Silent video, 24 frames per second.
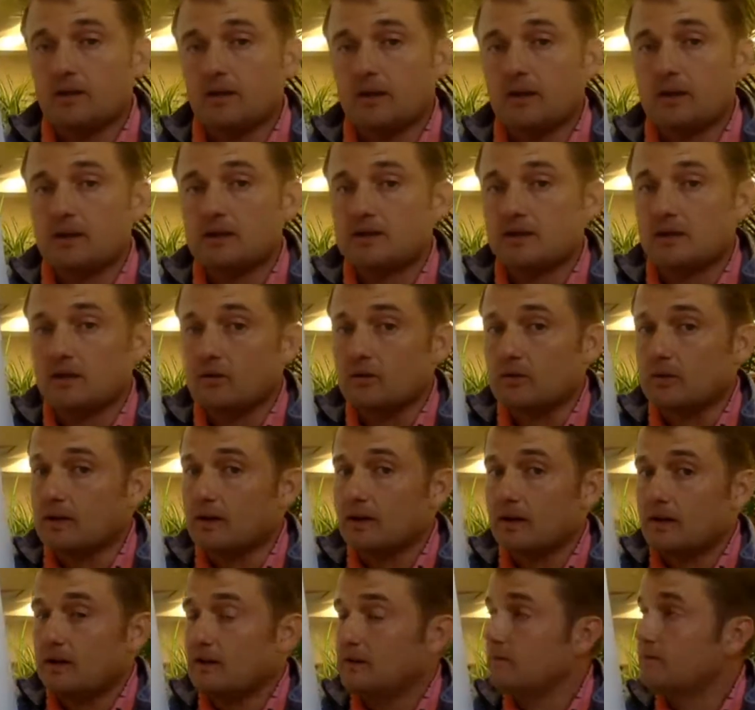Okay, so
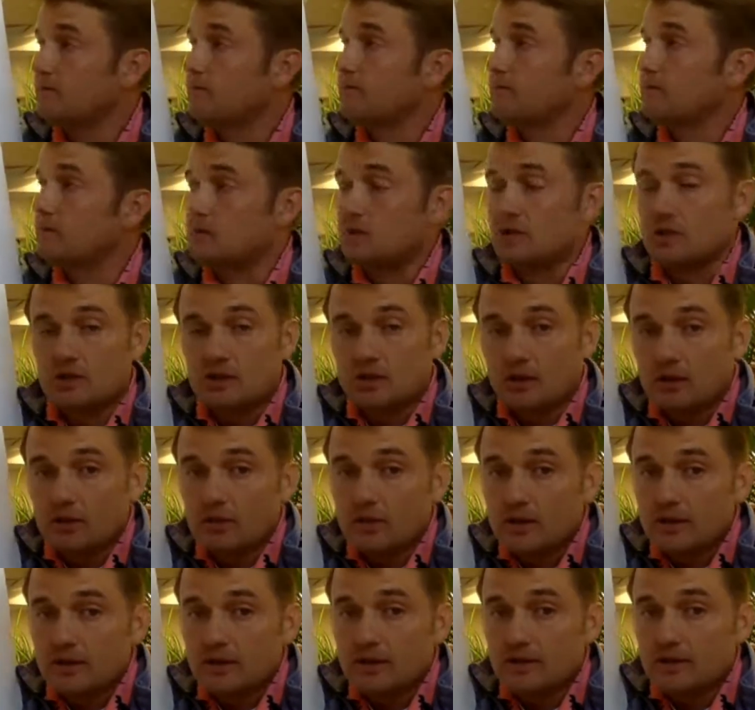to start
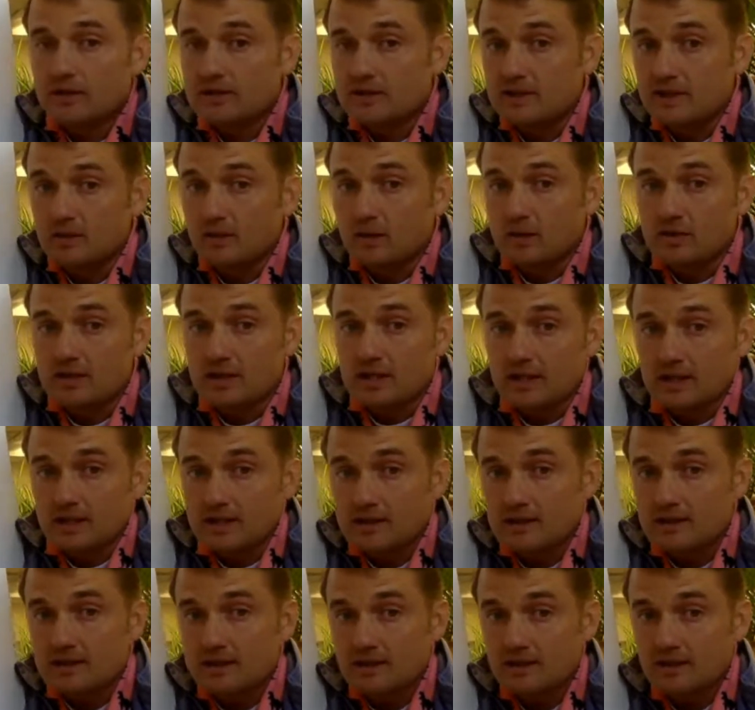with,
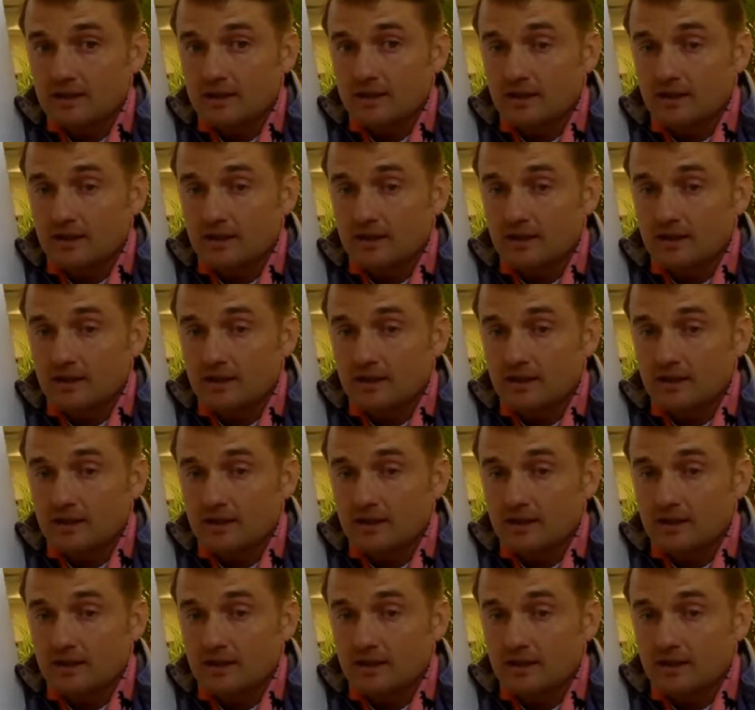0/6.